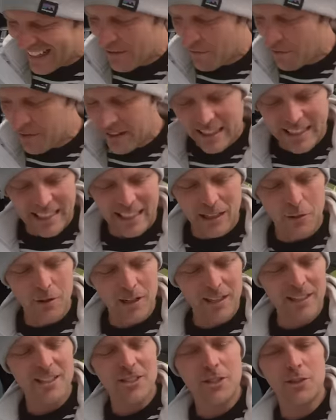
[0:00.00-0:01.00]
I'm thinking we're
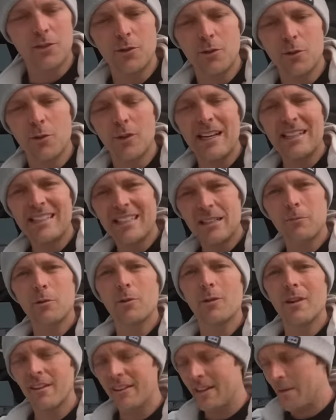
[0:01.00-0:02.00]
gonna do a
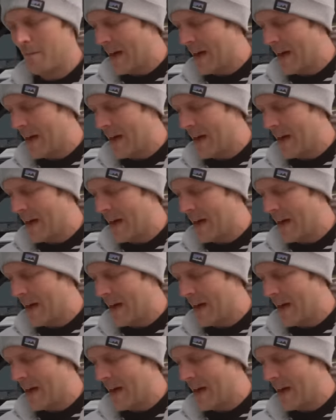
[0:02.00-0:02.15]
temporary